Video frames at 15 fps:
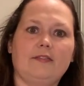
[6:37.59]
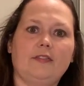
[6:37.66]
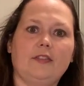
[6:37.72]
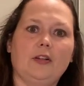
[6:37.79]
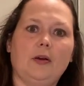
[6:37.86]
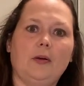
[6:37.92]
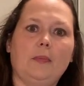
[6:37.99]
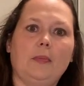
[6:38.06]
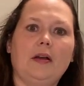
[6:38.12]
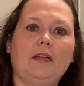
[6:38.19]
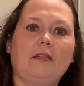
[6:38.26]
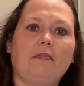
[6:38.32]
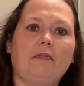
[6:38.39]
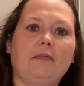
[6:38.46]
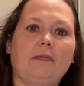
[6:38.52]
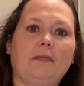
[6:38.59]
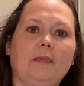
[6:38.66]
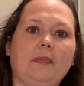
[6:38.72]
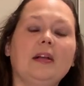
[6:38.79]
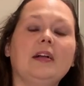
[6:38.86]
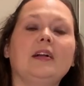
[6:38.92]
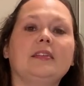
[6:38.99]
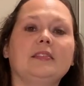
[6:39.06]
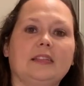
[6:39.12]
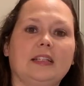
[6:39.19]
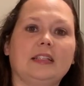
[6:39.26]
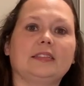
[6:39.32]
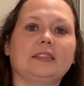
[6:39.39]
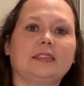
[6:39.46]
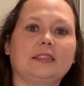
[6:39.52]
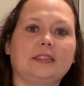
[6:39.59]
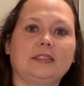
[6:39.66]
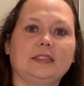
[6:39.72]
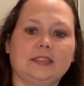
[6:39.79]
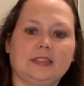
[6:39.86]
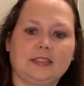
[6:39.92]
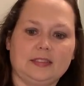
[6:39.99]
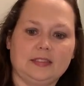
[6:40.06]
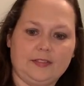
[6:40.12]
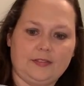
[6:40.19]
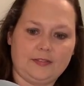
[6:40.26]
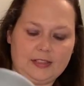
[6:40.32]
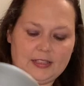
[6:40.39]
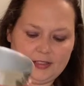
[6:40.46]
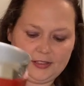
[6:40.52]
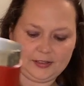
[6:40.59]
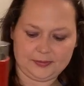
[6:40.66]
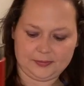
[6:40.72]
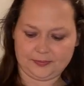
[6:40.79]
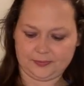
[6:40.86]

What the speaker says: foam. That's the good stuff there.